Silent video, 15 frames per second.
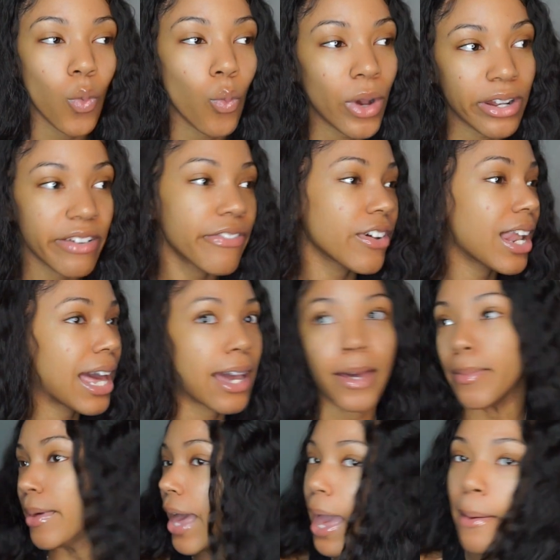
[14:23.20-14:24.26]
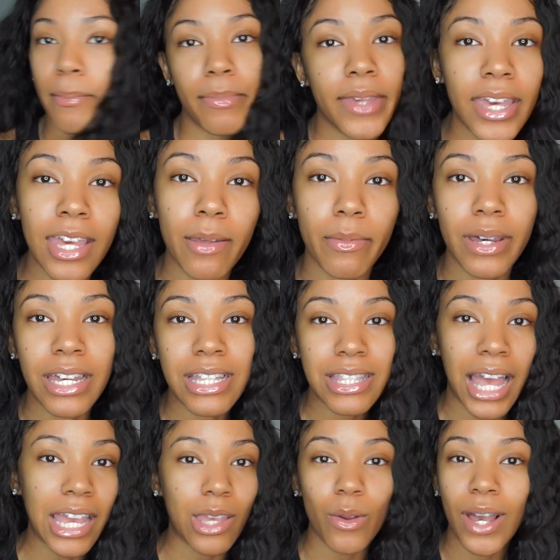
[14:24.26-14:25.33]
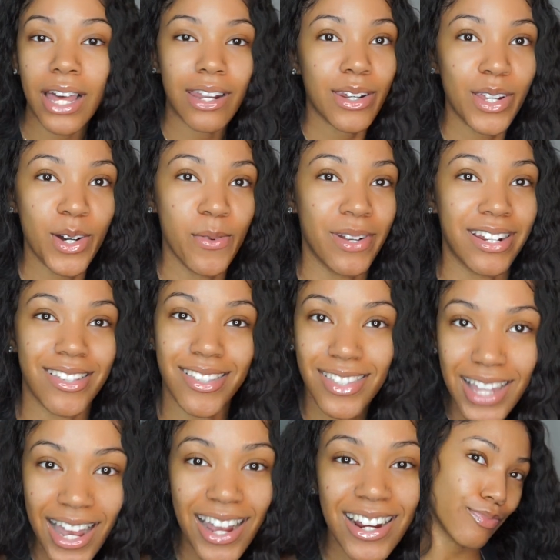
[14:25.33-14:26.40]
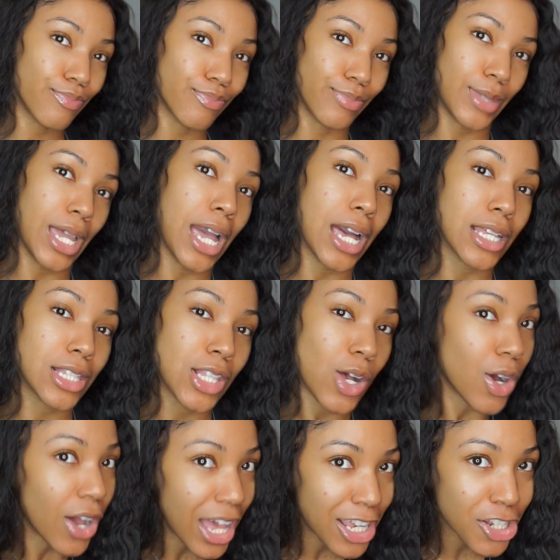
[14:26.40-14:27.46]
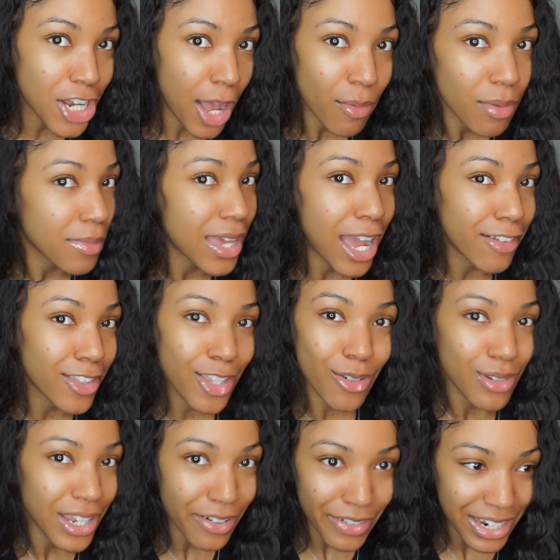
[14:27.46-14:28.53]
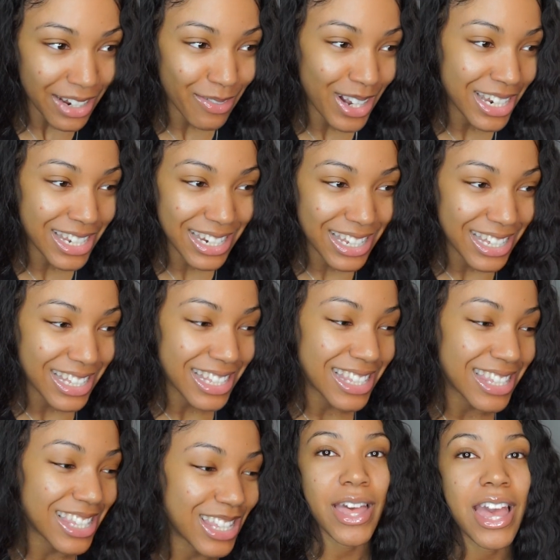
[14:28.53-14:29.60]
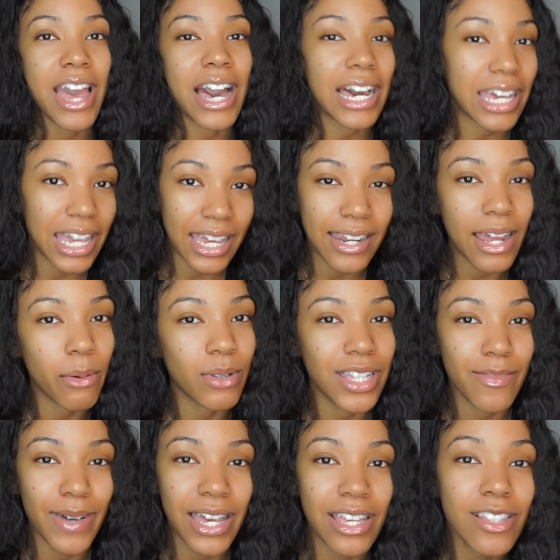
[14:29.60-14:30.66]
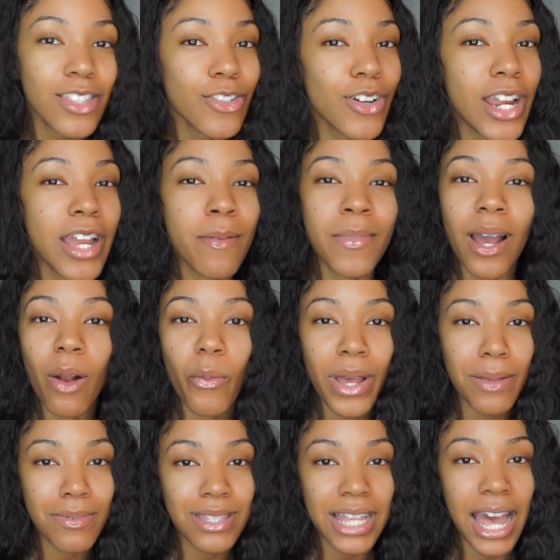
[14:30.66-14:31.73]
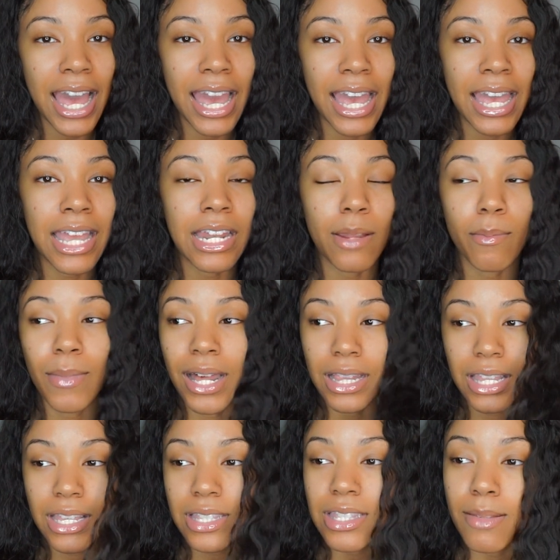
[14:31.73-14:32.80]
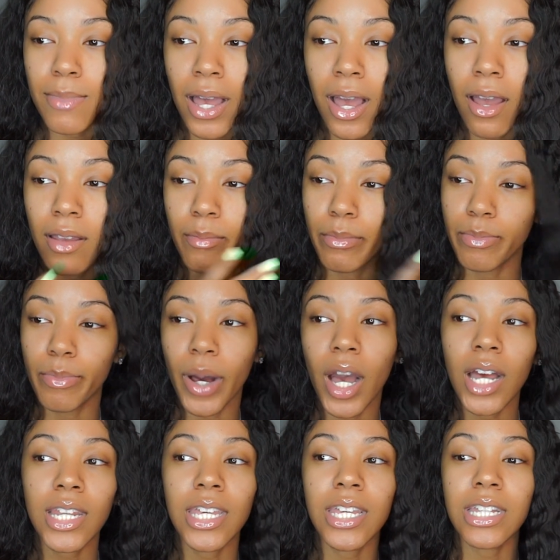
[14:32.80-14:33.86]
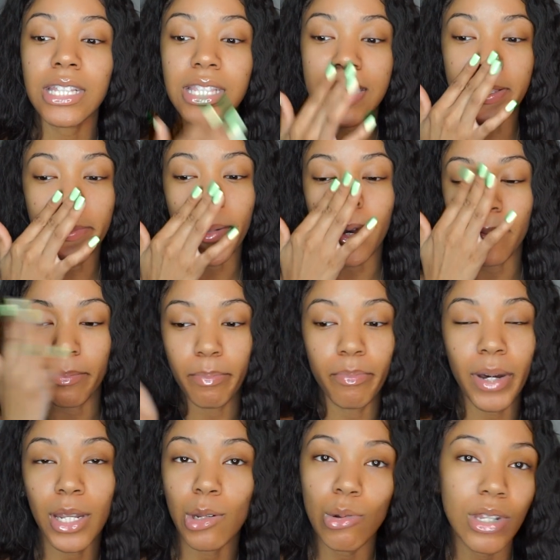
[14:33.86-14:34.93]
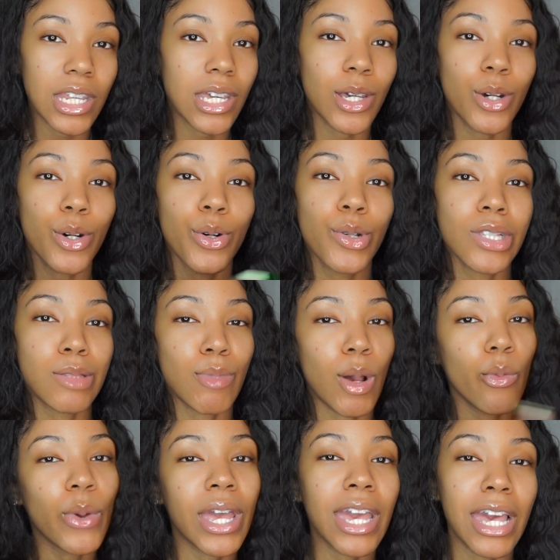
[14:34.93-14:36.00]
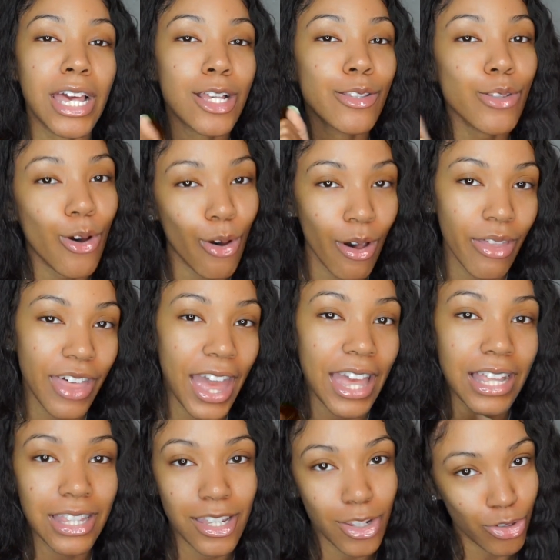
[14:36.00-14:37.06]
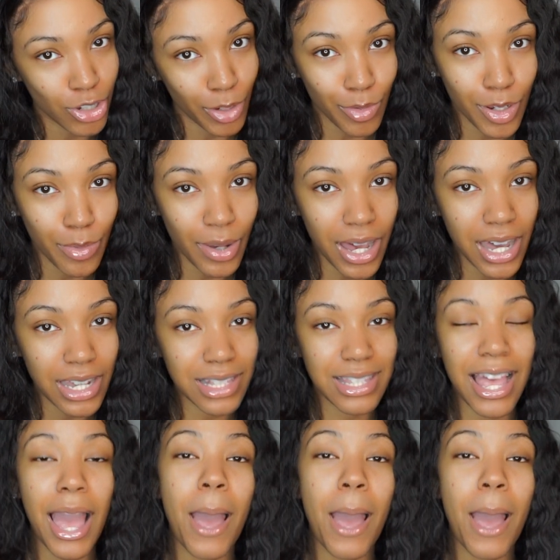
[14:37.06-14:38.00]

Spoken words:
want to feel like a bad bee, but it's like you got to know where to start. Yeah, so go ahead and shop with me after you're done watching this. Again, I will leave my Instagram, my website, my links to my bonnets, my bundle deals, my wigs, all that in the description box.